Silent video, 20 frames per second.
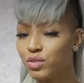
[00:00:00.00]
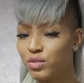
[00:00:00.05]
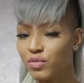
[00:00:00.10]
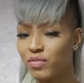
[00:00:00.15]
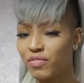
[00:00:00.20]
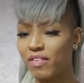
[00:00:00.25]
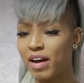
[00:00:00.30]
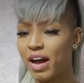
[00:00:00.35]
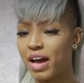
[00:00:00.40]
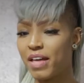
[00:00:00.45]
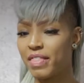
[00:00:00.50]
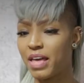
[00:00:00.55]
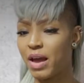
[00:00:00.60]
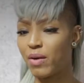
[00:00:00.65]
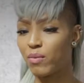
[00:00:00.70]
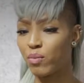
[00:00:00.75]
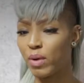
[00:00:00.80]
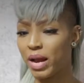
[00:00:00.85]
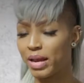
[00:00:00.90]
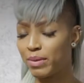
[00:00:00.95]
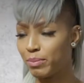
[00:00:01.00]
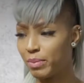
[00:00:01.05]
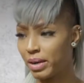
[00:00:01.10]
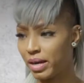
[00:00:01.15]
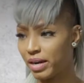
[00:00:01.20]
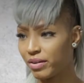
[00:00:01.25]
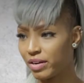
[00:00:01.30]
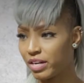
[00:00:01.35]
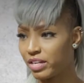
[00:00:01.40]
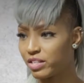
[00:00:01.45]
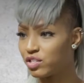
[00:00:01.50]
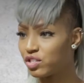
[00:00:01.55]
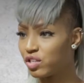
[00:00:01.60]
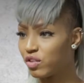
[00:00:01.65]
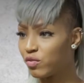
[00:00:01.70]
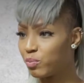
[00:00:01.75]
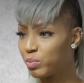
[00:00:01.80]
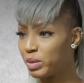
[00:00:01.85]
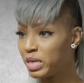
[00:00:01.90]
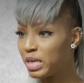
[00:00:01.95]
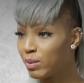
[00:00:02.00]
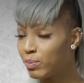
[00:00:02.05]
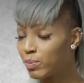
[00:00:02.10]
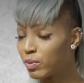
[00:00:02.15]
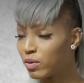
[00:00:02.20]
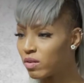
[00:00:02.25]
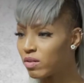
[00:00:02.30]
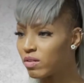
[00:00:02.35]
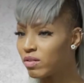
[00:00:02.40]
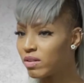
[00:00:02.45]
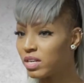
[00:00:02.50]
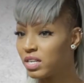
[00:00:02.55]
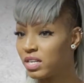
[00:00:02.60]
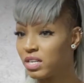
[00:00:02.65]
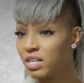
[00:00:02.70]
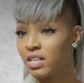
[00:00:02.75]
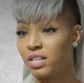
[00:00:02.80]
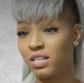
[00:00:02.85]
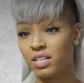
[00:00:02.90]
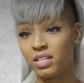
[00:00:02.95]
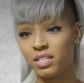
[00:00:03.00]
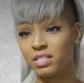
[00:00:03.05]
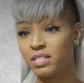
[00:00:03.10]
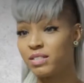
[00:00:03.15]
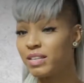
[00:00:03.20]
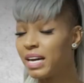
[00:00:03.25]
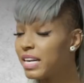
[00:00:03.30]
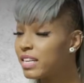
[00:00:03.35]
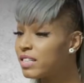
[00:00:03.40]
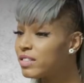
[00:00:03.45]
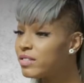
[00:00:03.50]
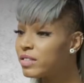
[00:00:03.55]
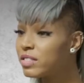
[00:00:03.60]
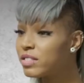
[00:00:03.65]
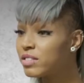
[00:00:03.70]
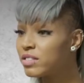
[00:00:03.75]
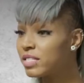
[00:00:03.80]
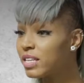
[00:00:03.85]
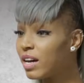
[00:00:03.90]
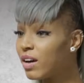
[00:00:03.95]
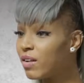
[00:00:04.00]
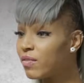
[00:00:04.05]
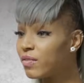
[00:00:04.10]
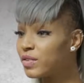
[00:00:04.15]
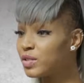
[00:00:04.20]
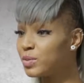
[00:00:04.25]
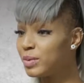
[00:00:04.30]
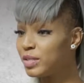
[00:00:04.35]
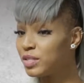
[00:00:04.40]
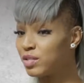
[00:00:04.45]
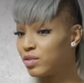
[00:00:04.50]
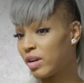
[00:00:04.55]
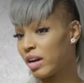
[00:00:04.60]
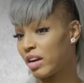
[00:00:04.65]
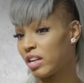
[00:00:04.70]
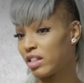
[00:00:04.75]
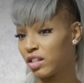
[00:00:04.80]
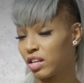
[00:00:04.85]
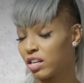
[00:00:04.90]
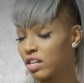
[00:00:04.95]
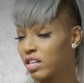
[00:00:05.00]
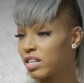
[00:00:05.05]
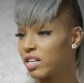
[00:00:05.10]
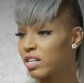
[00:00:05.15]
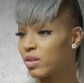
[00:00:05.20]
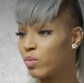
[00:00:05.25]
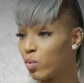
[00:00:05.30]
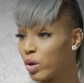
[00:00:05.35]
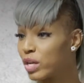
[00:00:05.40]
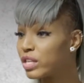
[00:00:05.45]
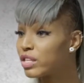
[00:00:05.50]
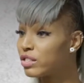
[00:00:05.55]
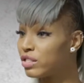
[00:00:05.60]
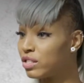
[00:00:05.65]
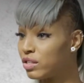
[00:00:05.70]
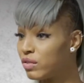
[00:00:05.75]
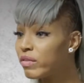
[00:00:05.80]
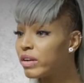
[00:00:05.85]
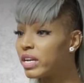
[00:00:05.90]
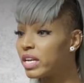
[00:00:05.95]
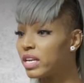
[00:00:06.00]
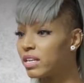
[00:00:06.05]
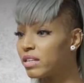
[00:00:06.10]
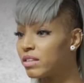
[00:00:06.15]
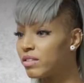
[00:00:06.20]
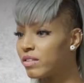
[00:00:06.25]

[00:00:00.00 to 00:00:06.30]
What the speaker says: you find that right marriage of people, you got to do it yourself, which means you got to learn what you're doing.